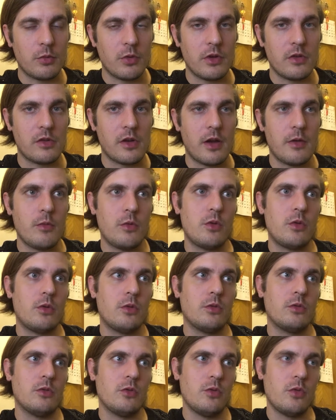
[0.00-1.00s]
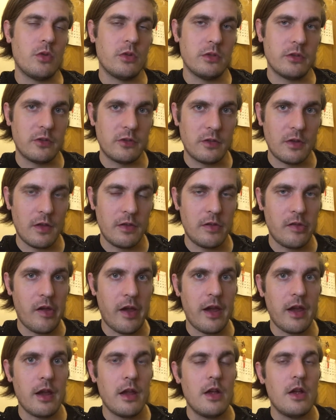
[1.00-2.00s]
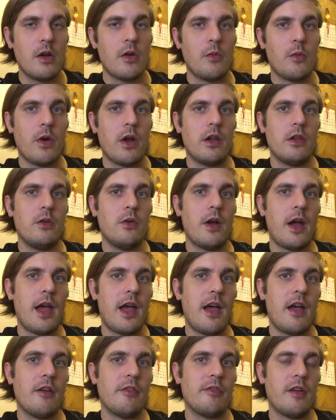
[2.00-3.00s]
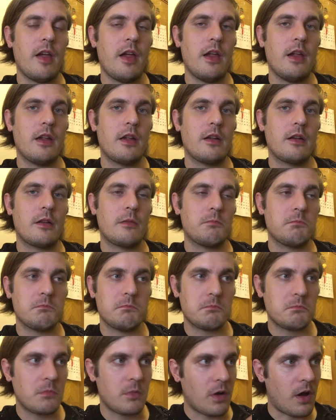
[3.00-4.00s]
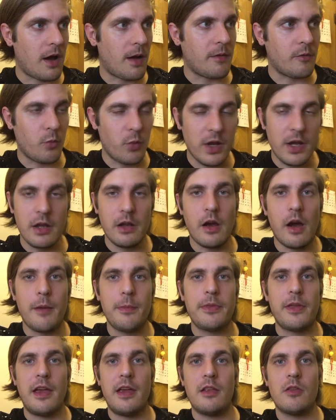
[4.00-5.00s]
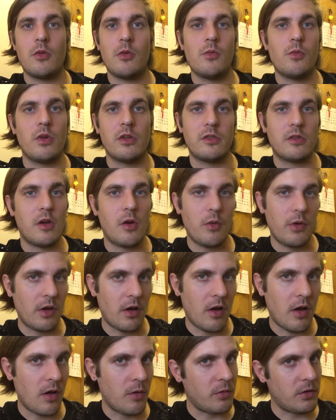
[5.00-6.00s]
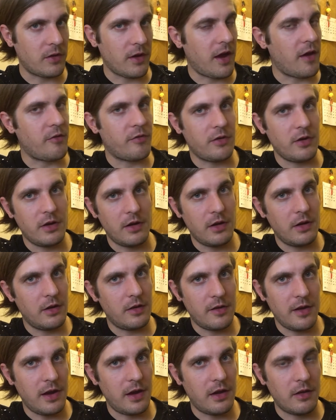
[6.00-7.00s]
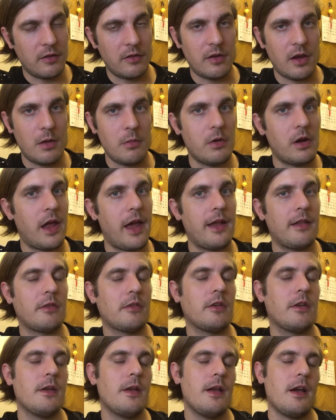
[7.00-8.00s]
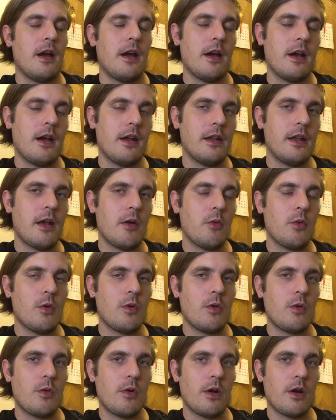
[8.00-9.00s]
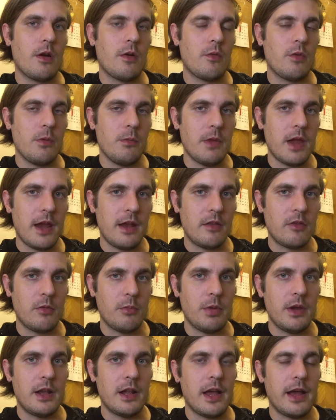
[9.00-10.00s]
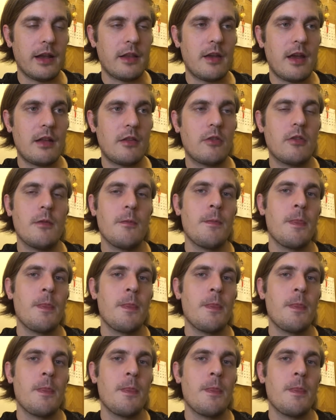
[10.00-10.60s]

which I will do on the Sunday, where you have a weekly update on what's going on with everything in Saberland. And that will uh, remain to be like that